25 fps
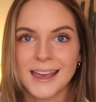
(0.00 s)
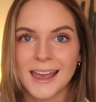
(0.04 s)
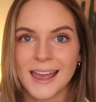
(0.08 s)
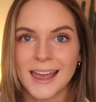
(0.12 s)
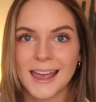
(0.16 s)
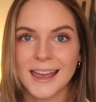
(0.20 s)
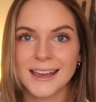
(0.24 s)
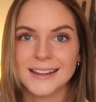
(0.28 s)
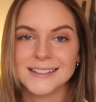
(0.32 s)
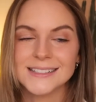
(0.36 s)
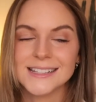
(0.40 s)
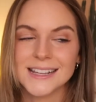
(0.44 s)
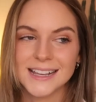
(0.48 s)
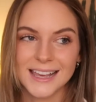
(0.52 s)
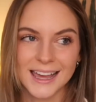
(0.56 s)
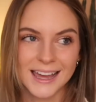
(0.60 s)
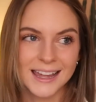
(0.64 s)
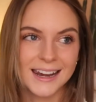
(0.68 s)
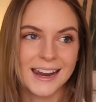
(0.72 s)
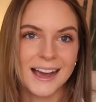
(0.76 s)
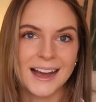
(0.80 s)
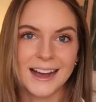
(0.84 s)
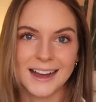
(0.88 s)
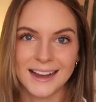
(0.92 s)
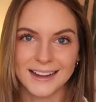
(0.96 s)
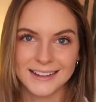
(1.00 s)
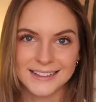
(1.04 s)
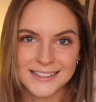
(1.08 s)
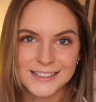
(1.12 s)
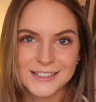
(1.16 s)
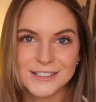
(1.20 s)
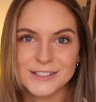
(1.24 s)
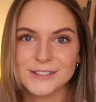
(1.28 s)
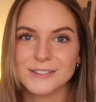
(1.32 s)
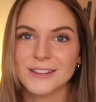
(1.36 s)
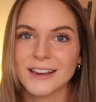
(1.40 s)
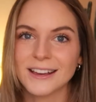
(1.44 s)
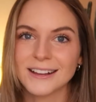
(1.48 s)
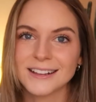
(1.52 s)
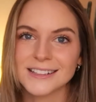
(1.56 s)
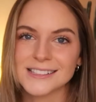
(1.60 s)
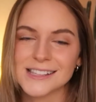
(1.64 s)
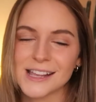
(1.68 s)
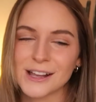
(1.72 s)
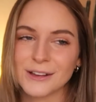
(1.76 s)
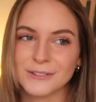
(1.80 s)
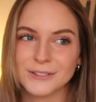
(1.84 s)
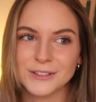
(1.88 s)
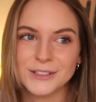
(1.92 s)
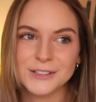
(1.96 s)
And again, I need to do that because
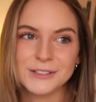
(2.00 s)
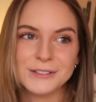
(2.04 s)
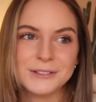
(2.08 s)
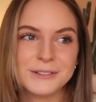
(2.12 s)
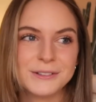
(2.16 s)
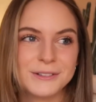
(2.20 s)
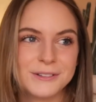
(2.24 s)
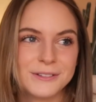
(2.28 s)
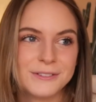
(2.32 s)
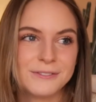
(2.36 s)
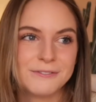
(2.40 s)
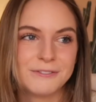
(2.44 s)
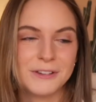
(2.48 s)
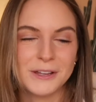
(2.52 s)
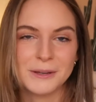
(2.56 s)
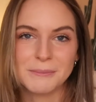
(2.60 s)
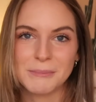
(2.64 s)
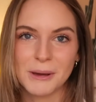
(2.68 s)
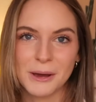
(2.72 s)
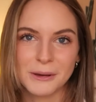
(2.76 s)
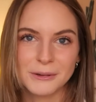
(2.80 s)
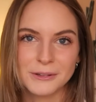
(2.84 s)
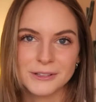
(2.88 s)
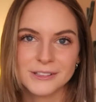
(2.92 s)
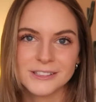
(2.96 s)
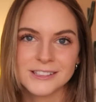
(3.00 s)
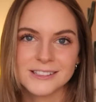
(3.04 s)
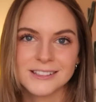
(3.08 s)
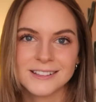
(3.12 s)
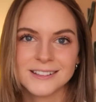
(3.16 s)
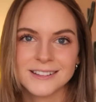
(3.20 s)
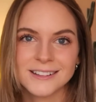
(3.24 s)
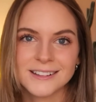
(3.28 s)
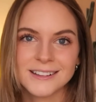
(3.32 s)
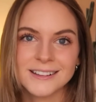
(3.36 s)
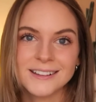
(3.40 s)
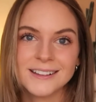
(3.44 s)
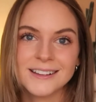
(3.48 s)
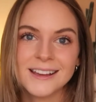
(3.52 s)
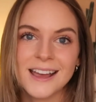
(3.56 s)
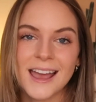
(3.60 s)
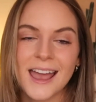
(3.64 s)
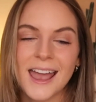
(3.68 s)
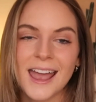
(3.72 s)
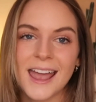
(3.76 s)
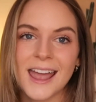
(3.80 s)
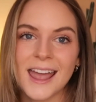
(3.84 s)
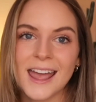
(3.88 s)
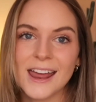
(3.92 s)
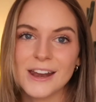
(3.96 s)
I only do feed posts
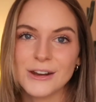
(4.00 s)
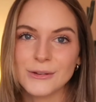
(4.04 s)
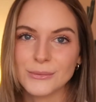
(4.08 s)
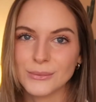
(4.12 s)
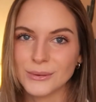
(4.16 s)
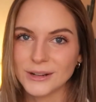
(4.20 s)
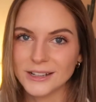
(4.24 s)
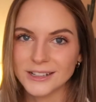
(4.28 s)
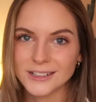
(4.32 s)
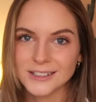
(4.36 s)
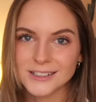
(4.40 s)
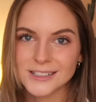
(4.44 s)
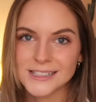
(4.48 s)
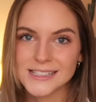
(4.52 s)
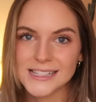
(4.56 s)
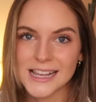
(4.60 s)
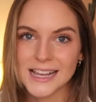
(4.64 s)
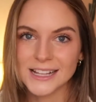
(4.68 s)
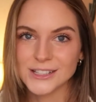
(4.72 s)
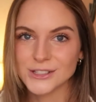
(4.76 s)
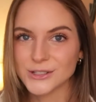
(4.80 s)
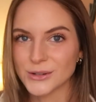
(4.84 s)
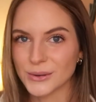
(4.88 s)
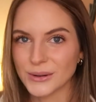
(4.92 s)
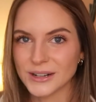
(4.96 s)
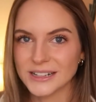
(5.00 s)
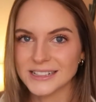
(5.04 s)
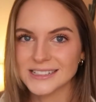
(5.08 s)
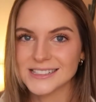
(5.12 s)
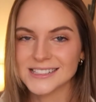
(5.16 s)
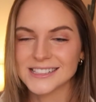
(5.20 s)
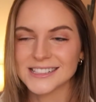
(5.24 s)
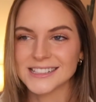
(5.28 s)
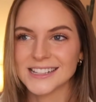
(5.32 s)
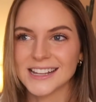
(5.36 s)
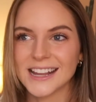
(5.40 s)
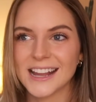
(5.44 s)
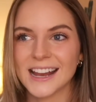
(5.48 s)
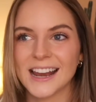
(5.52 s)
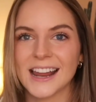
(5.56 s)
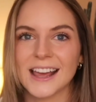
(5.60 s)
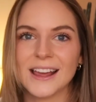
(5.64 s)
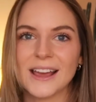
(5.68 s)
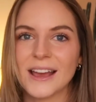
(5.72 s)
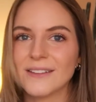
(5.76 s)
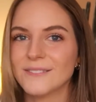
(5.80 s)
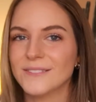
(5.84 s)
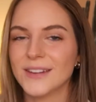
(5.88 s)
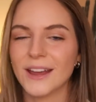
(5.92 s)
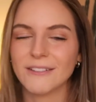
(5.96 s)
and reels and stories, and I
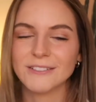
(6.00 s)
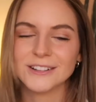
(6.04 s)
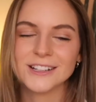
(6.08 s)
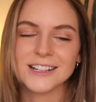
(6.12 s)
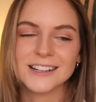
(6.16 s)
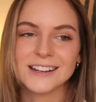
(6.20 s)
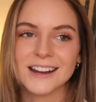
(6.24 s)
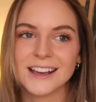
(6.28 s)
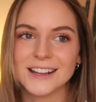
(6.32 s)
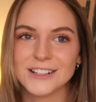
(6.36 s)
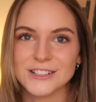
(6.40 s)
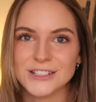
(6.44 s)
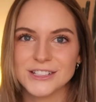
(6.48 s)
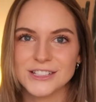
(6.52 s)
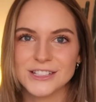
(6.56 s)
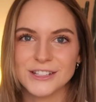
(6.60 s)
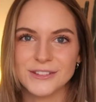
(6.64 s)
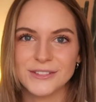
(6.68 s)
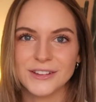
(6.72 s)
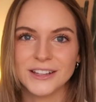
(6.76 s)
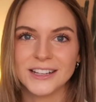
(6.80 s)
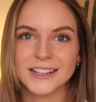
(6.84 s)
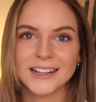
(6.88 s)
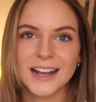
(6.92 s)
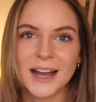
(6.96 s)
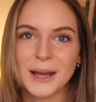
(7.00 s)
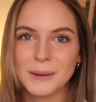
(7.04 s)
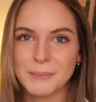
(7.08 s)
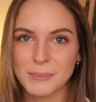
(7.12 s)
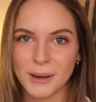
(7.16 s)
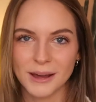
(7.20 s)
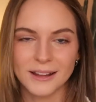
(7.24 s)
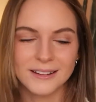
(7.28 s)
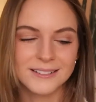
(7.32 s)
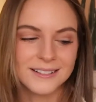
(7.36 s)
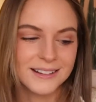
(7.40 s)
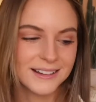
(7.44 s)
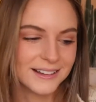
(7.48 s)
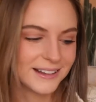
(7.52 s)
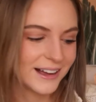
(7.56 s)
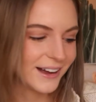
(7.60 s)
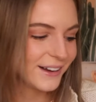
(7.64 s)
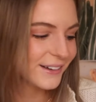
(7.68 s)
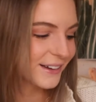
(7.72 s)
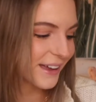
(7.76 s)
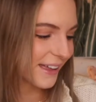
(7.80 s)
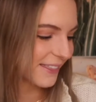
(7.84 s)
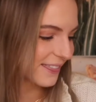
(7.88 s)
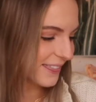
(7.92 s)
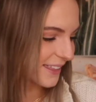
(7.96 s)
have never done IGTV in a guide, but
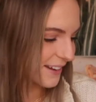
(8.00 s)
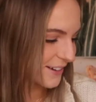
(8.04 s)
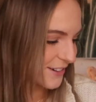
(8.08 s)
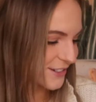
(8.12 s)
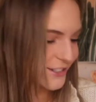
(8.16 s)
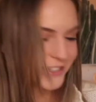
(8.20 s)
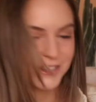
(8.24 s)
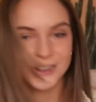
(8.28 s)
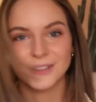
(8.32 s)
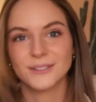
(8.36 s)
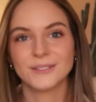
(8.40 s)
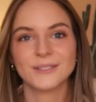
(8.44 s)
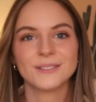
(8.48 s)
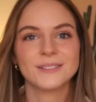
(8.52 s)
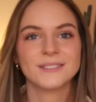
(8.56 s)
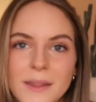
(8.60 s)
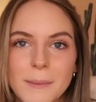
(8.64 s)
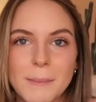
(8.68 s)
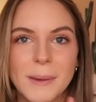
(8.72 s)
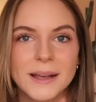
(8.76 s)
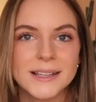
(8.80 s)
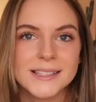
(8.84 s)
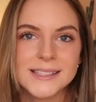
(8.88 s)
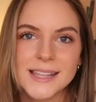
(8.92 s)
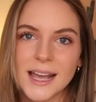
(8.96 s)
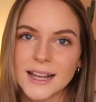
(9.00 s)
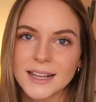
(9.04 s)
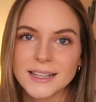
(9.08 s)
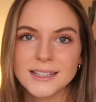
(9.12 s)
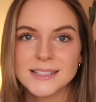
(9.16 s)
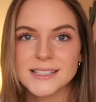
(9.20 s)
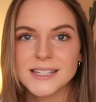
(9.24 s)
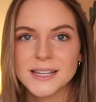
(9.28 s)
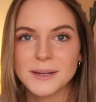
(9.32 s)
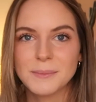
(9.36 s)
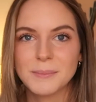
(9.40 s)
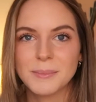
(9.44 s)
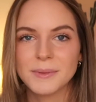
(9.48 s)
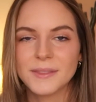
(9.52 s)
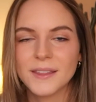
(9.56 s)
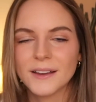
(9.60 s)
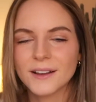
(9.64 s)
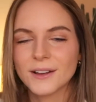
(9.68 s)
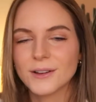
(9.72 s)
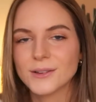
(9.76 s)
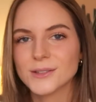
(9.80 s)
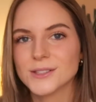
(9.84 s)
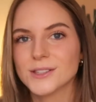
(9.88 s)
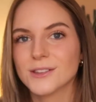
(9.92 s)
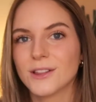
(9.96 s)
I'll get there soon. And then my second tip that
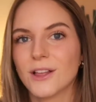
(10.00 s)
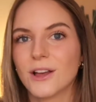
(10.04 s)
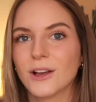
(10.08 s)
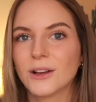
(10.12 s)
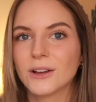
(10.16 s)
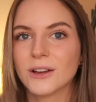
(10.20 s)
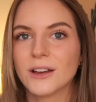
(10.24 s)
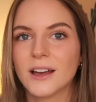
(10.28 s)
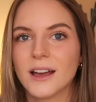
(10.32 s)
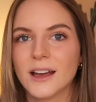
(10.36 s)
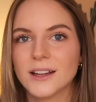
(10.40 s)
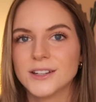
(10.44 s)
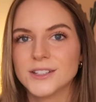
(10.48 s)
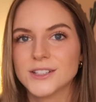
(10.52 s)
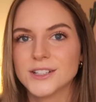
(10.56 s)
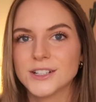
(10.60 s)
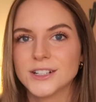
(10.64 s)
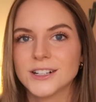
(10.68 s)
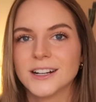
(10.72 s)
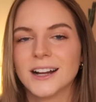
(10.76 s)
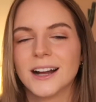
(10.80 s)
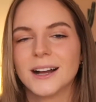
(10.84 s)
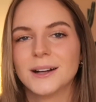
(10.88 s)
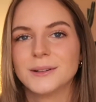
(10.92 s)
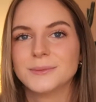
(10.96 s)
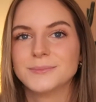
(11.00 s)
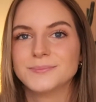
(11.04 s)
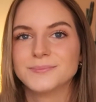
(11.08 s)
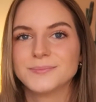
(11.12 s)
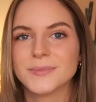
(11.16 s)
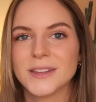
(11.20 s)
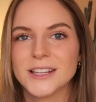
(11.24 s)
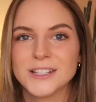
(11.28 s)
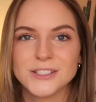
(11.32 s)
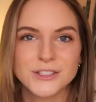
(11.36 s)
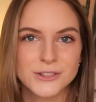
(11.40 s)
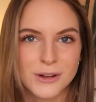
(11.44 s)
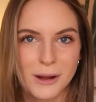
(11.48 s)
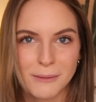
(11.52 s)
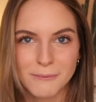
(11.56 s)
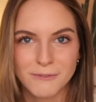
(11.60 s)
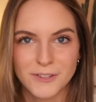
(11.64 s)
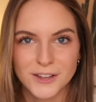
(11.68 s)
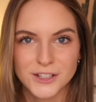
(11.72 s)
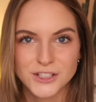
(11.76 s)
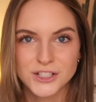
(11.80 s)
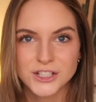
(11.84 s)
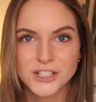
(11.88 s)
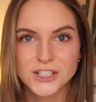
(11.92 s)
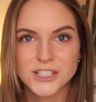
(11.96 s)
goes along under Instagram
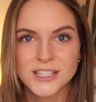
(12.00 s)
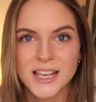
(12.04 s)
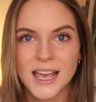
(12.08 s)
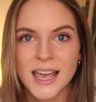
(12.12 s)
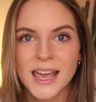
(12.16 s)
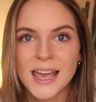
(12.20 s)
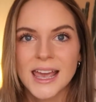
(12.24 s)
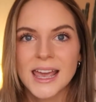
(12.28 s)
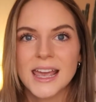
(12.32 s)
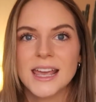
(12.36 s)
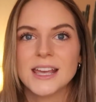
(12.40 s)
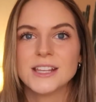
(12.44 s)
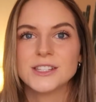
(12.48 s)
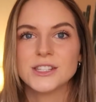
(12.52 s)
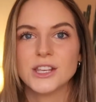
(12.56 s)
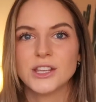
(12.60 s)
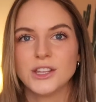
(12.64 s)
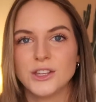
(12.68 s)
features is